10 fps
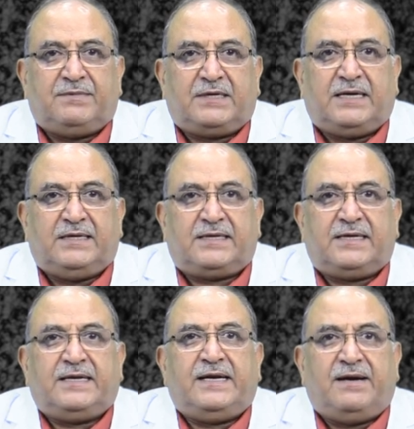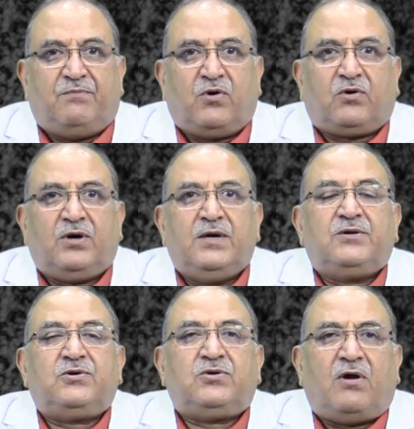written in a book,
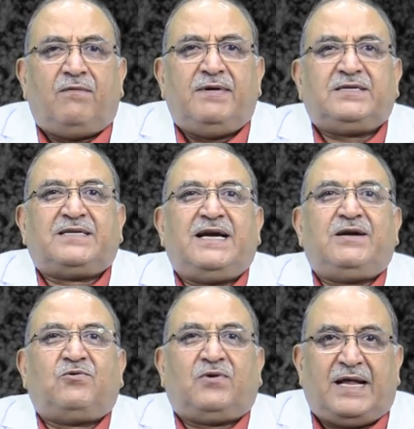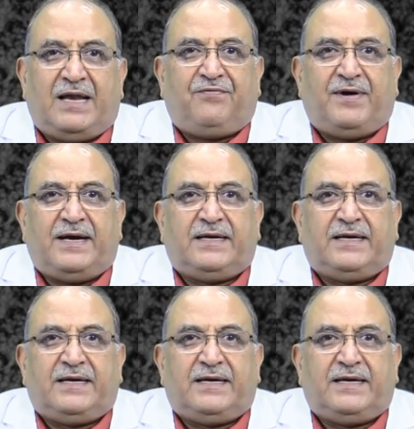you should always try to clarify